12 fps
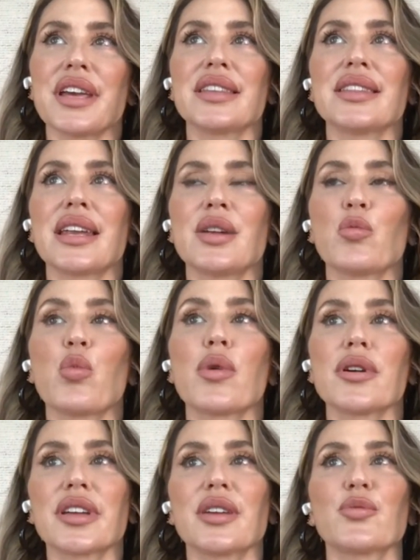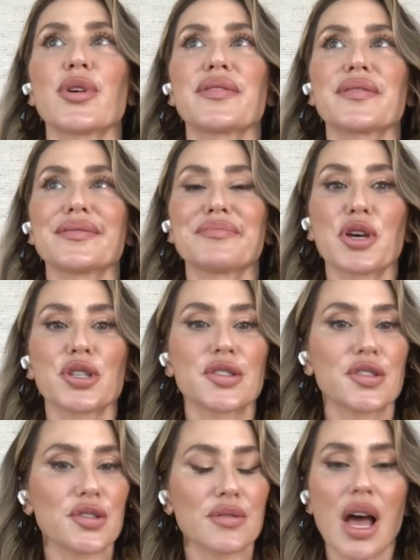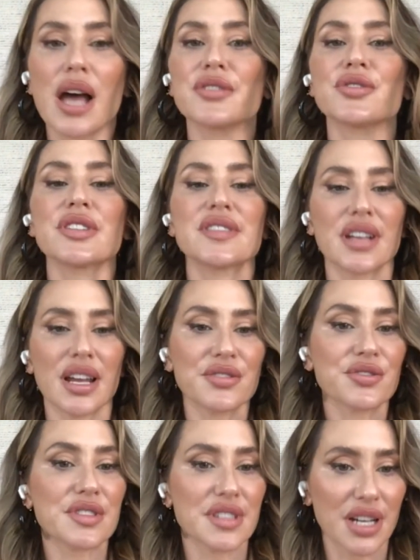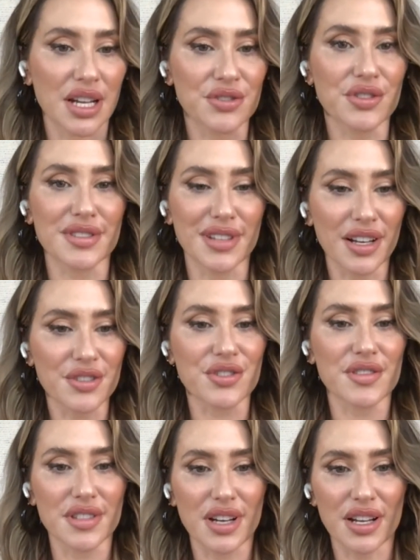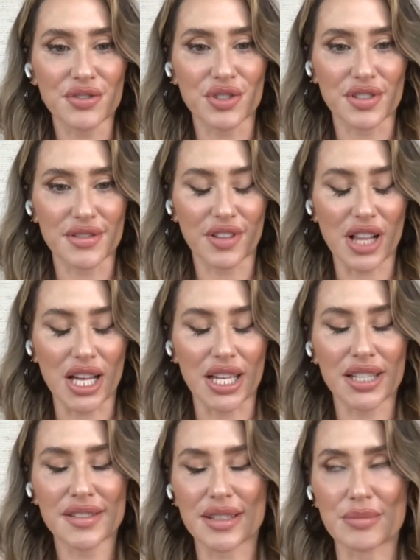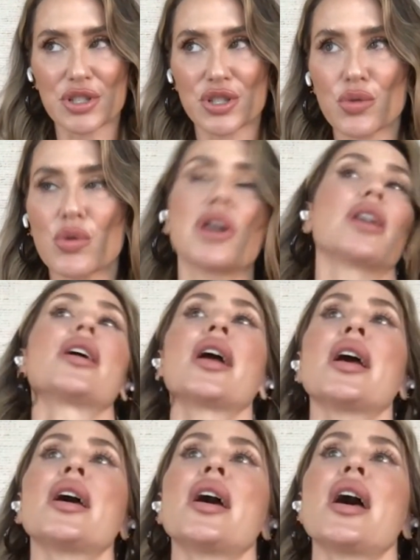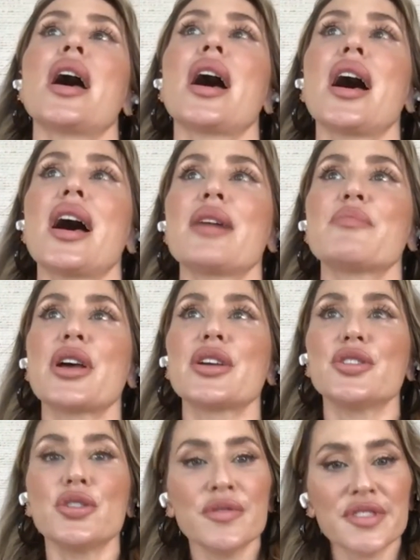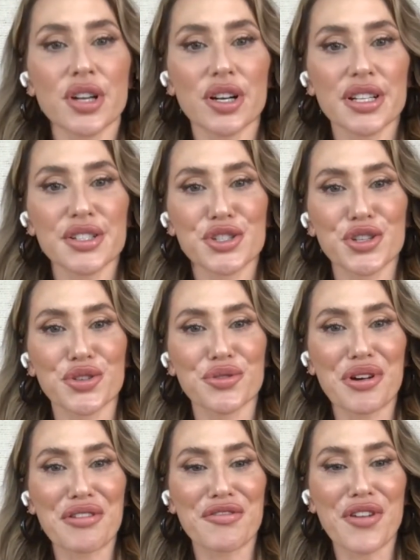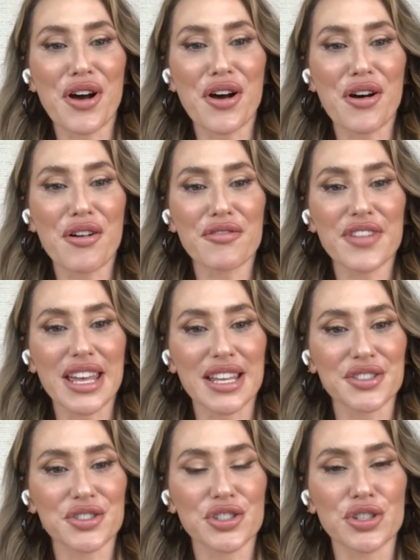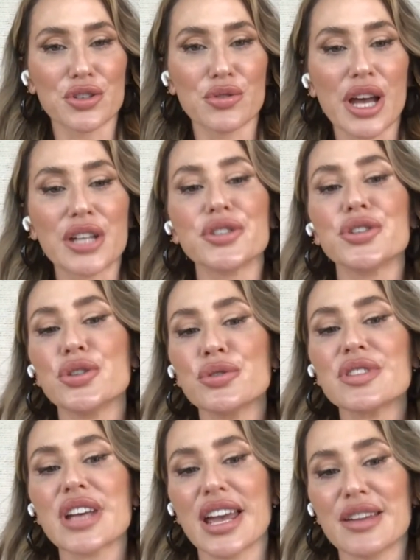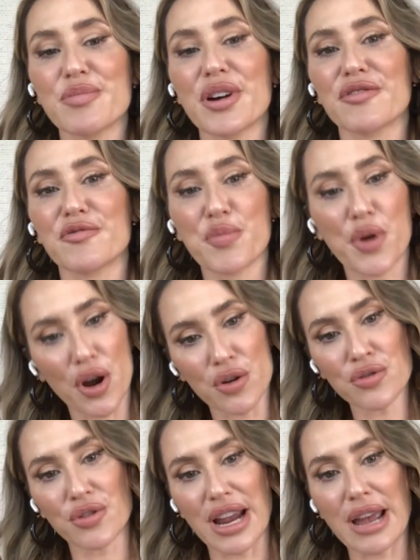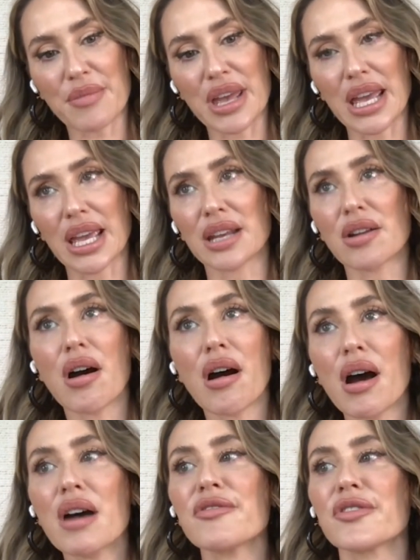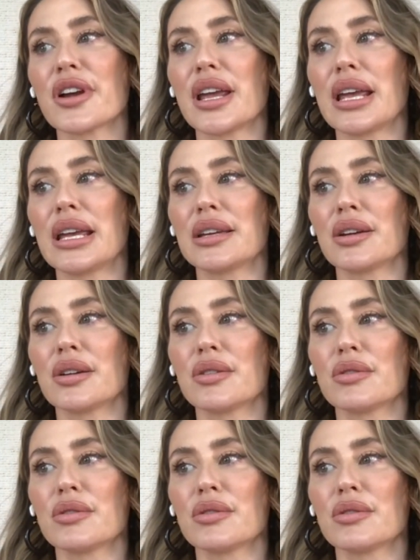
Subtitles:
then in working with hundreds and hundreds and hundreds and hundreds and hundreds of clients, I'm sure. You've started to evolve into a new type of programming and offering